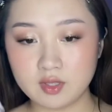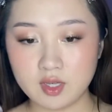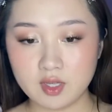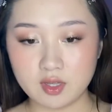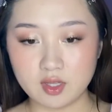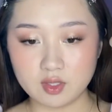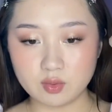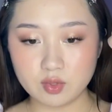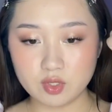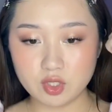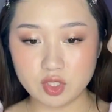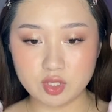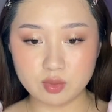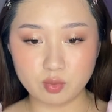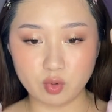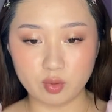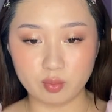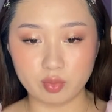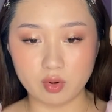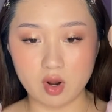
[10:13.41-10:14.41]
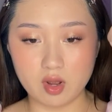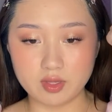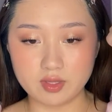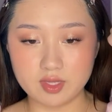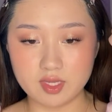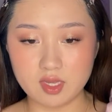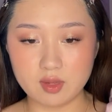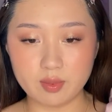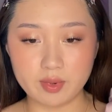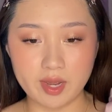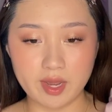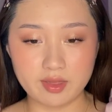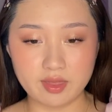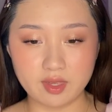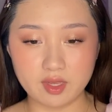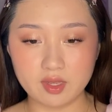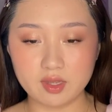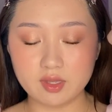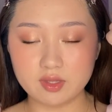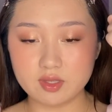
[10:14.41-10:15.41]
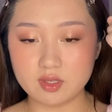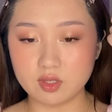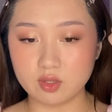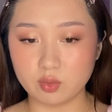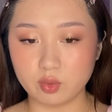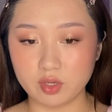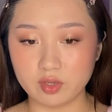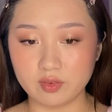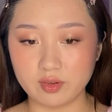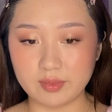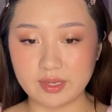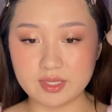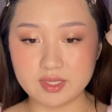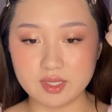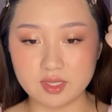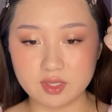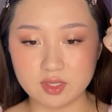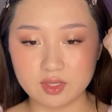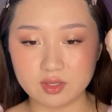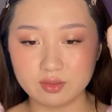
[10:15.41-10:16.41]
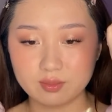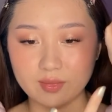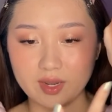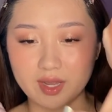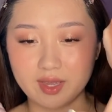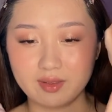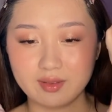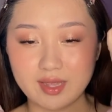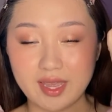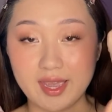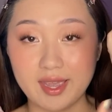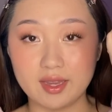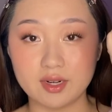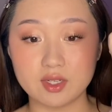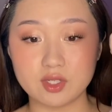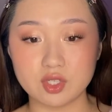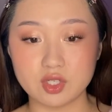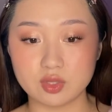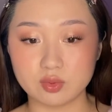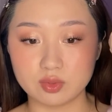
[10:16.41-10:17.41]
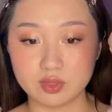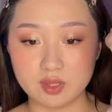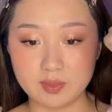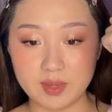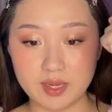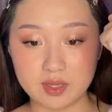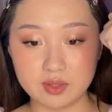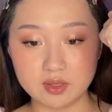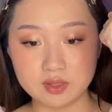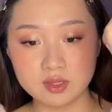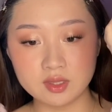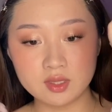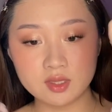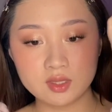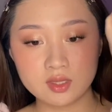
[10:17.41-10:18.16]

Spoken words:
This one's just more bronzy, but I think it could still work for my skin tone. My hand is just really pale.